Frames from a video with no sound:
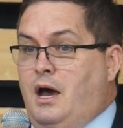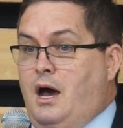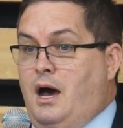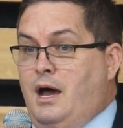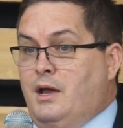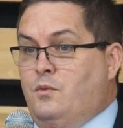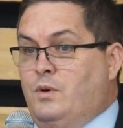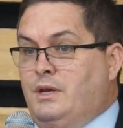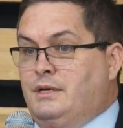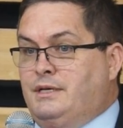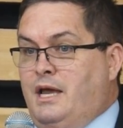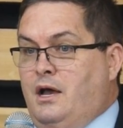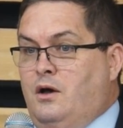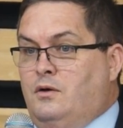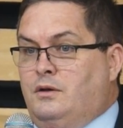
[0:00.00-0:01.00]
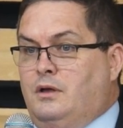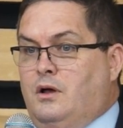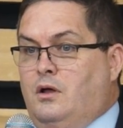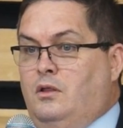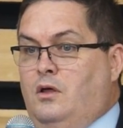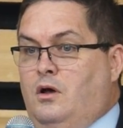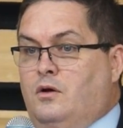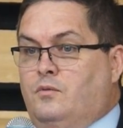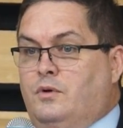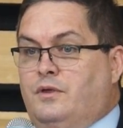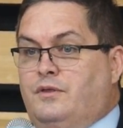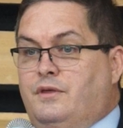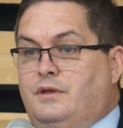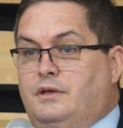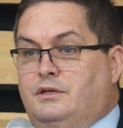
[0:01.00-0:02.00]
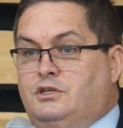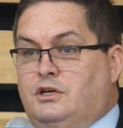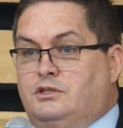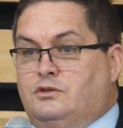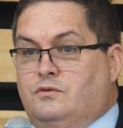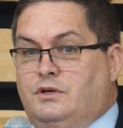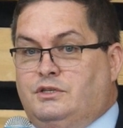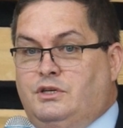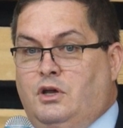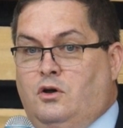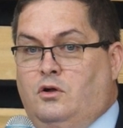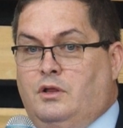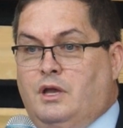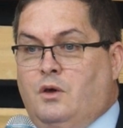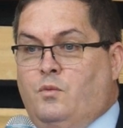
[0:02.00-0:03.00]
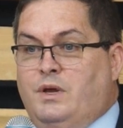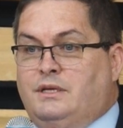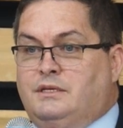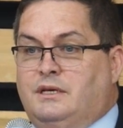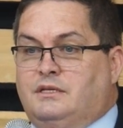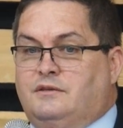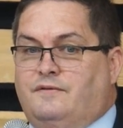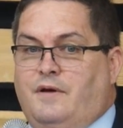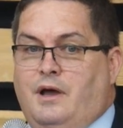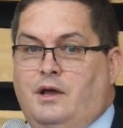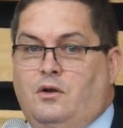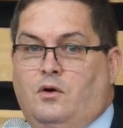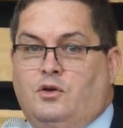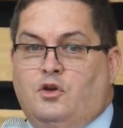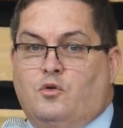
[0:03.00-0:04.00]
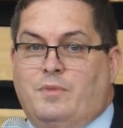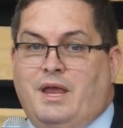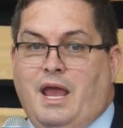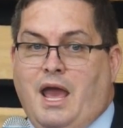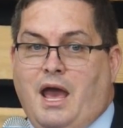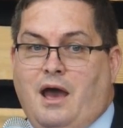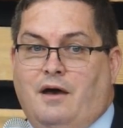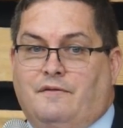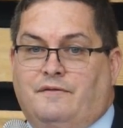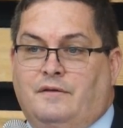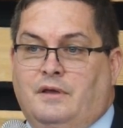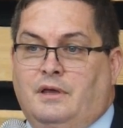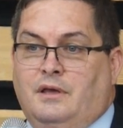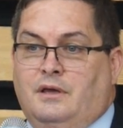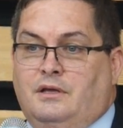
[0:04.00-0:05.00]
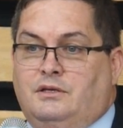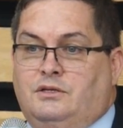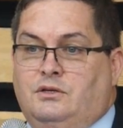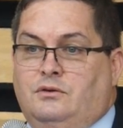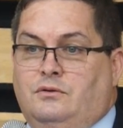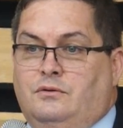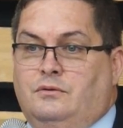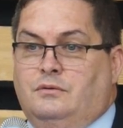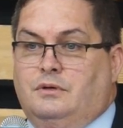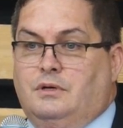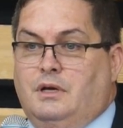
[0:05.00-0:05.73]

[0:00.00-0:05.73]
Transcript: I went down along with Judge Chris Hill, and we testified on your behalf to